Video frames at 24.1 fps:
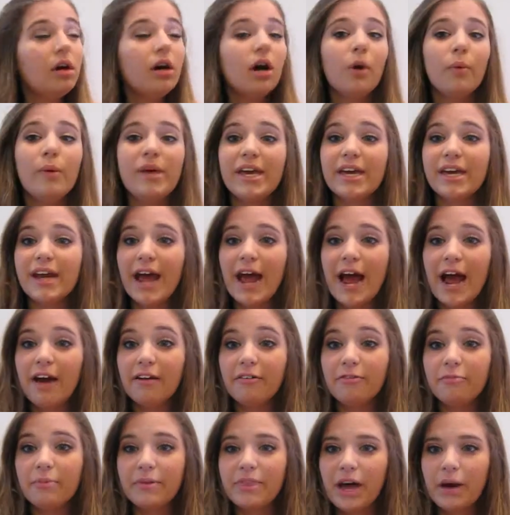a week and a
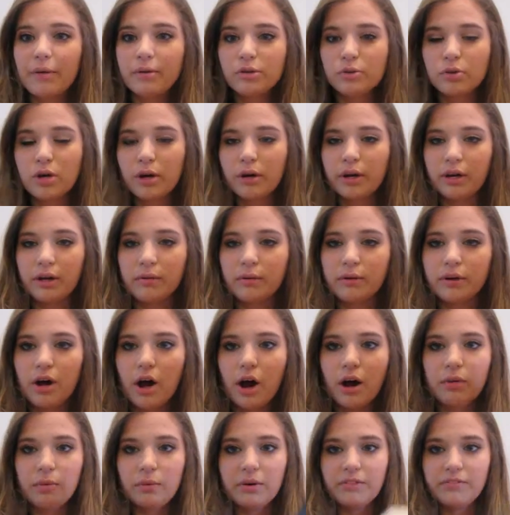half, but that was going
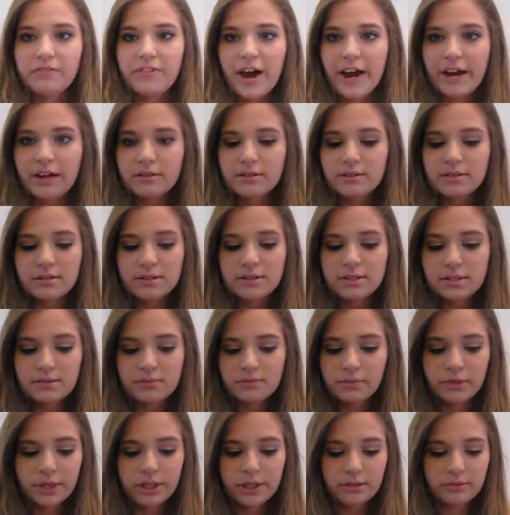on when finals
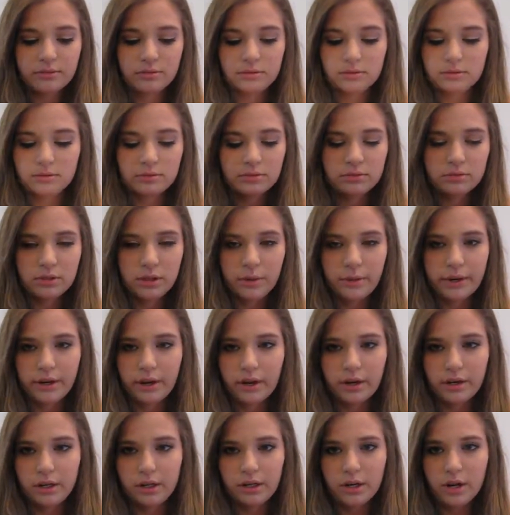were going on.